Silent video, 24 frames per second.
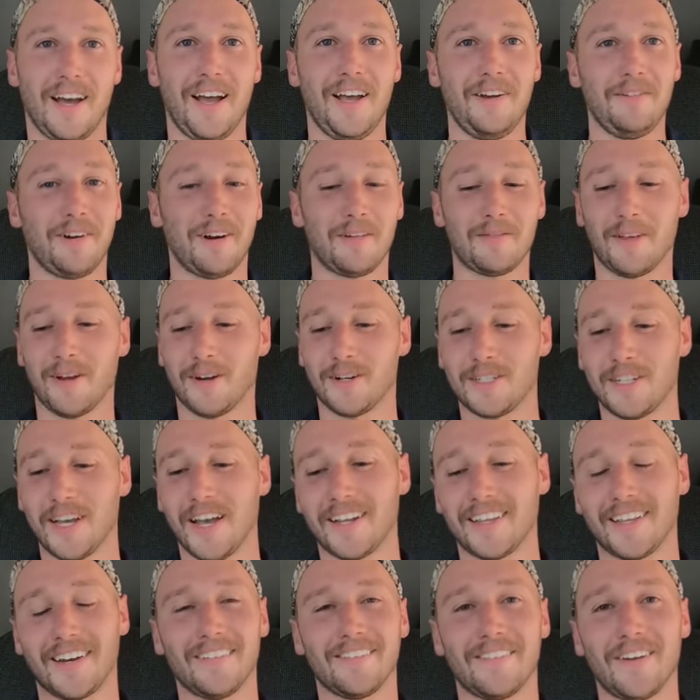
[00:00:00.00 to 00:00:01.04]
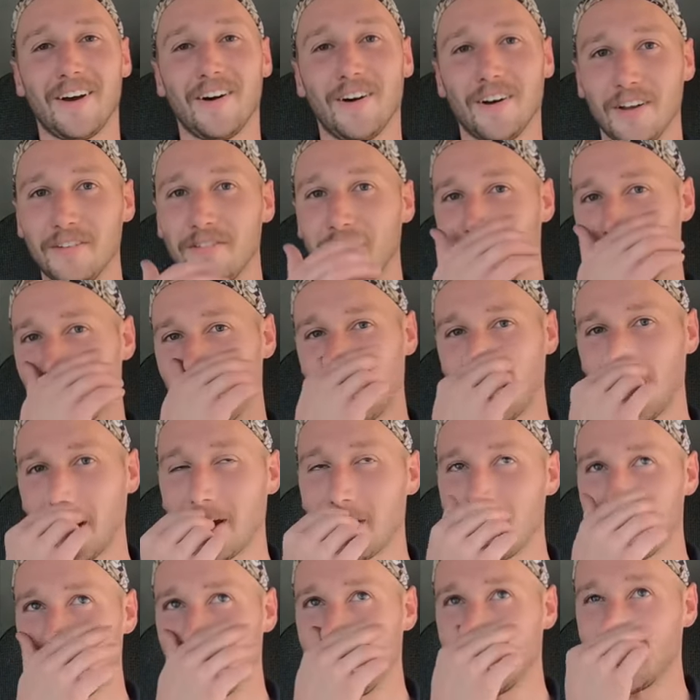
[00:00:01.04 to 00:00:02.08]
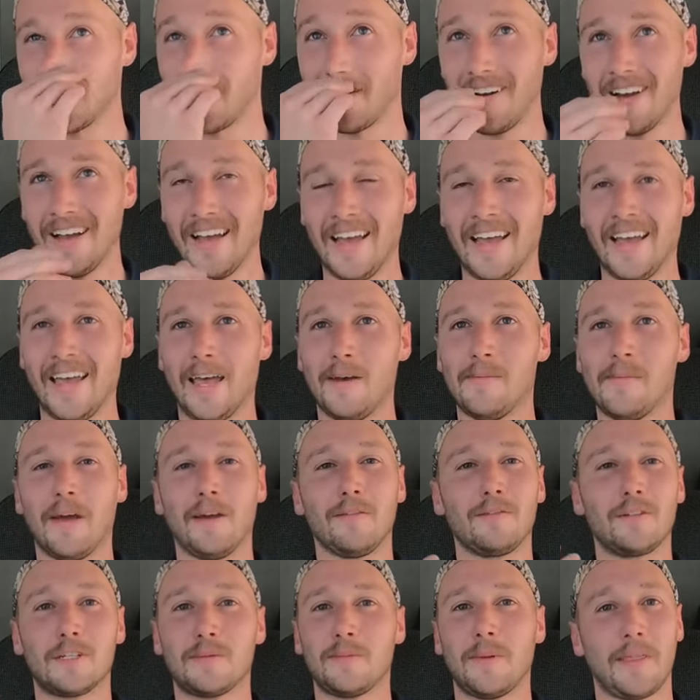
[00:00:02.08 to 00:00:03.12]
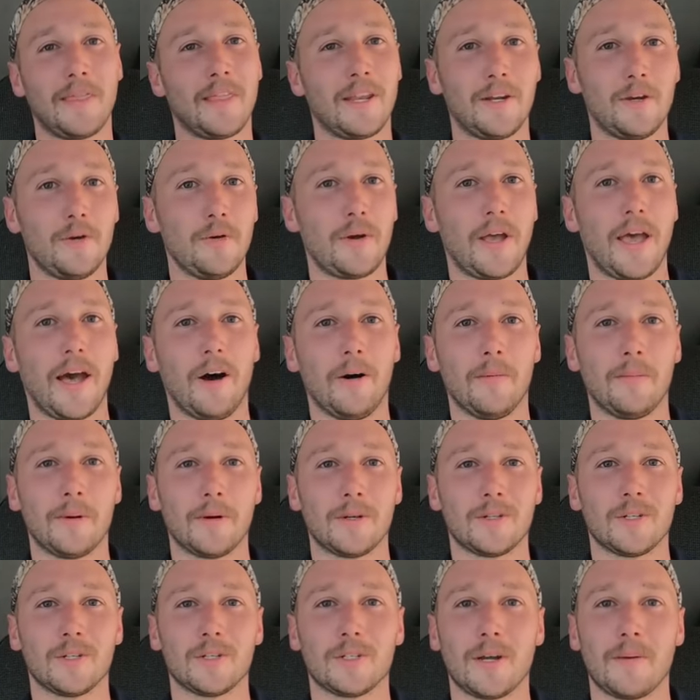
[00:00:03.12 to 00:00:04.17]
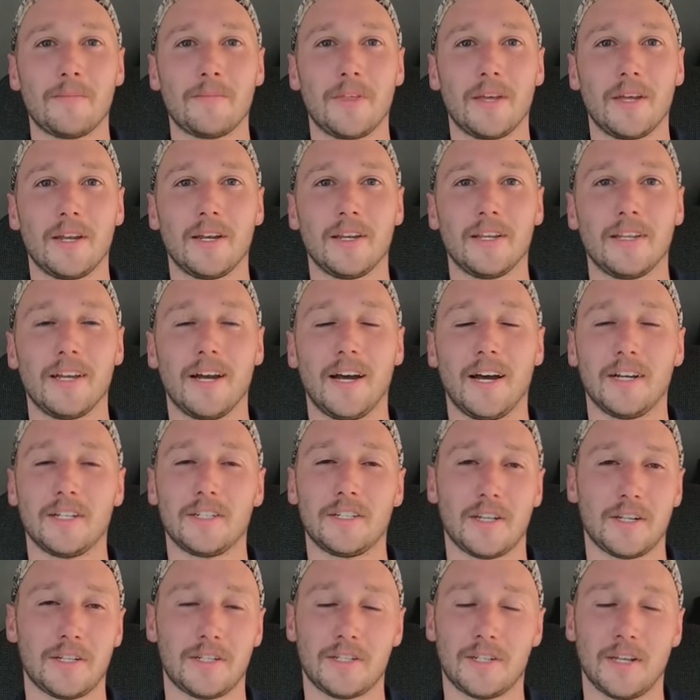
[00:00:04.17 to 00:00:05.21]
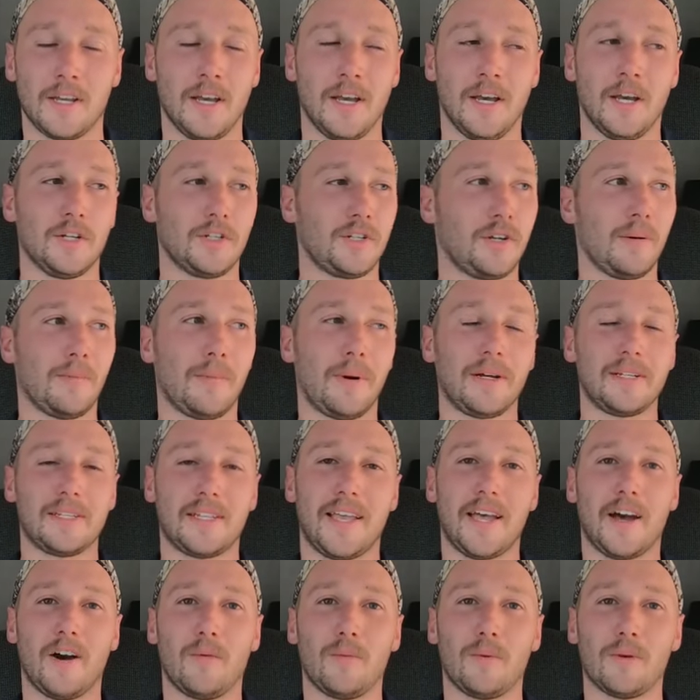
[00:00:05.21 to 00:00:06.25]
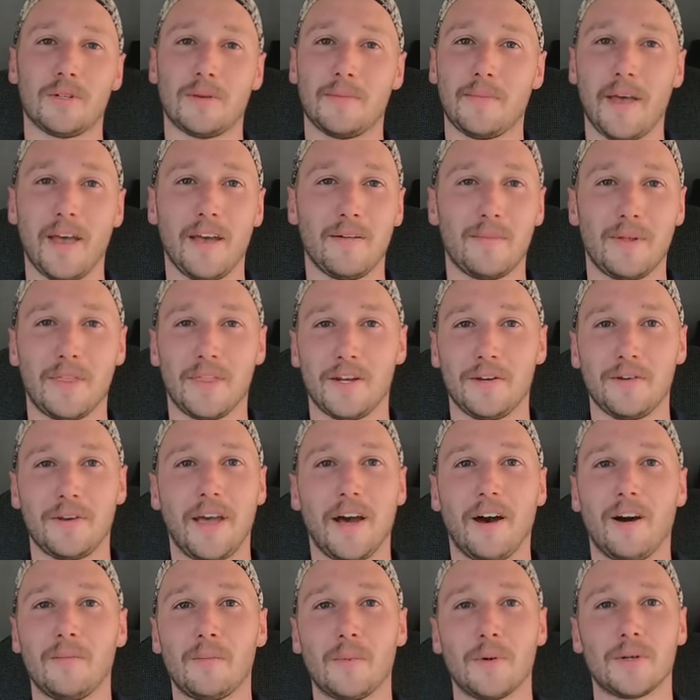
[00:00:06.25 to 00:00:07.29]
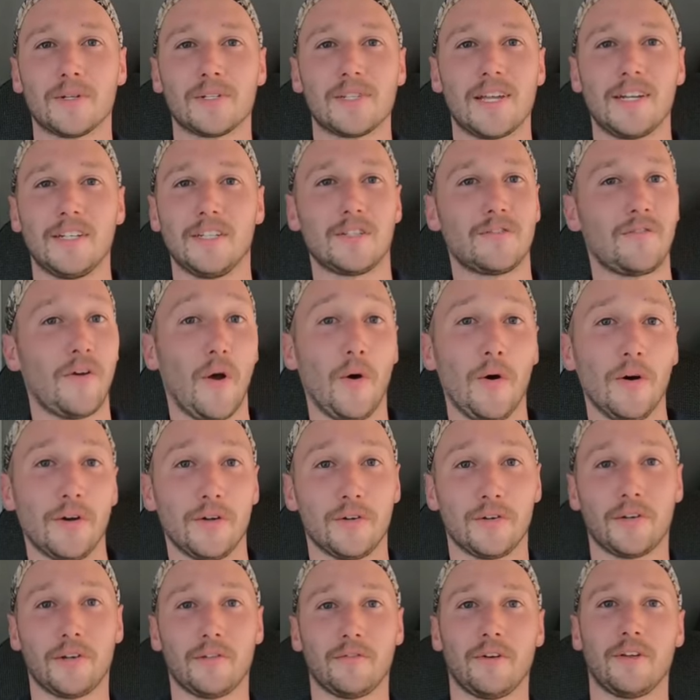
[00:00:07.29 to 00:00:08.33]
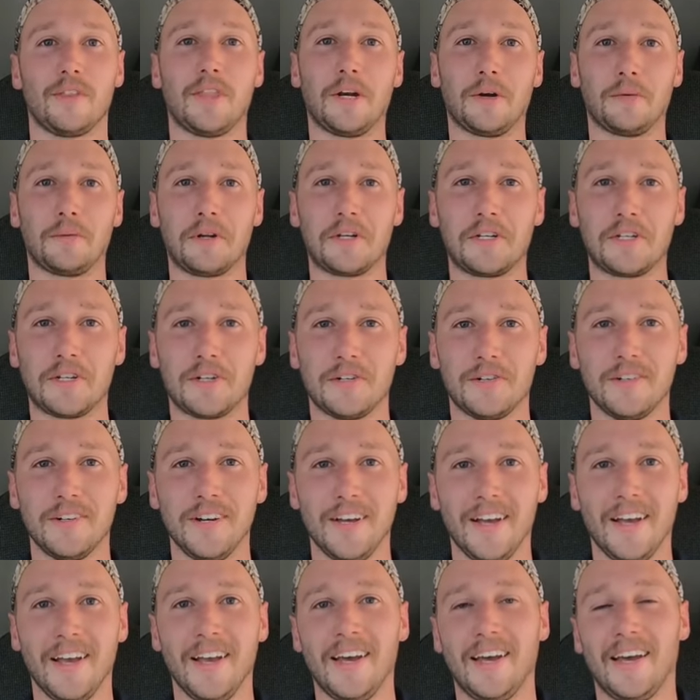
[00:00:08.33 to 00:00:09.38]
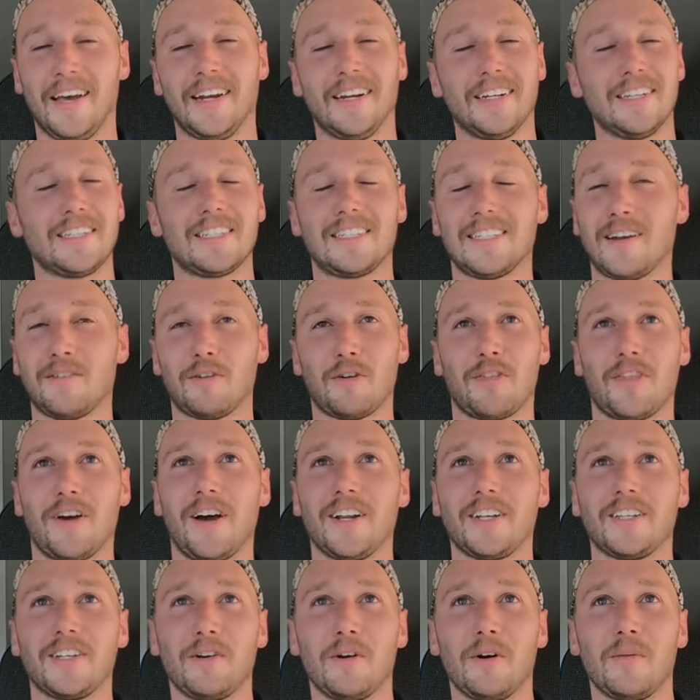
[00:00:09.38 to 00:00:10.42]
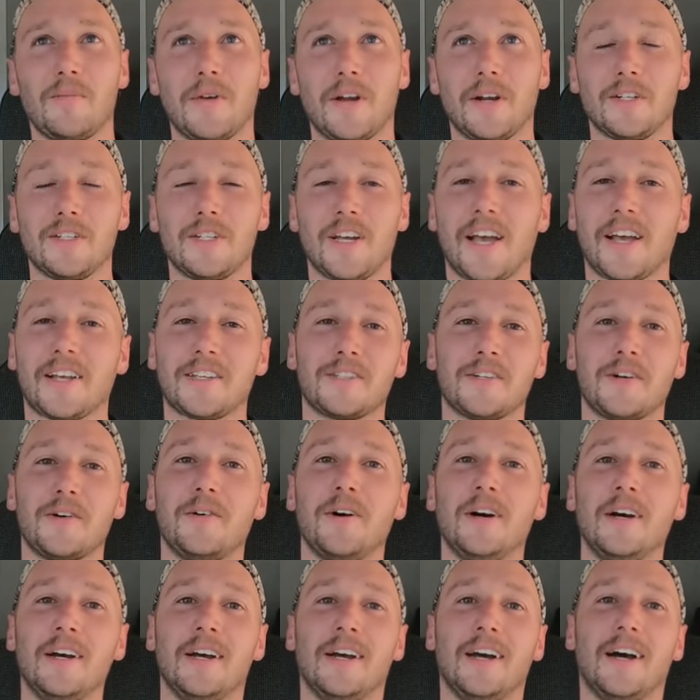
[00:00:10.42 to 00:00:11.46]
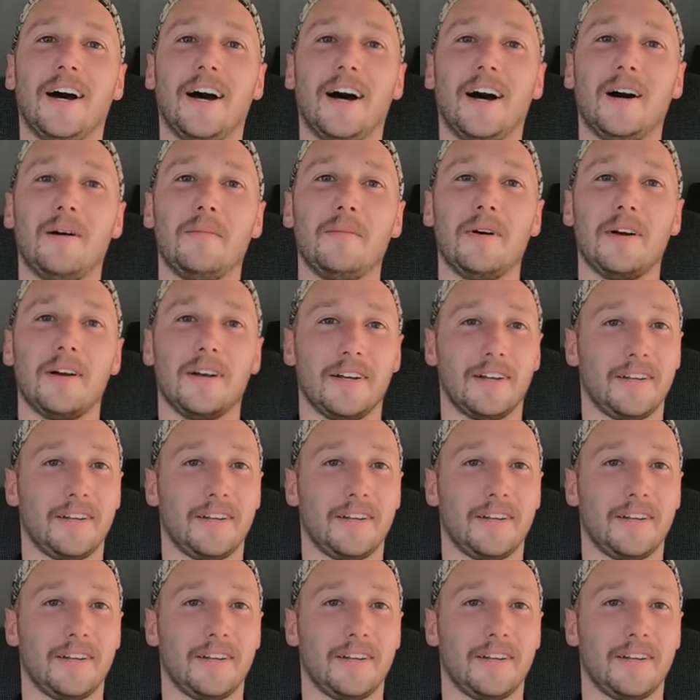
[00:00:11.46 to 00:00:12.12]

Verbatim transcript: I went up there and checked and it felt, it felt okay to me. So it may have just been the new calipers or something uh, since she replaced the calipers. It may have been the new calipers that just felt a little different than original. And I just never thought to go up there and check. So um,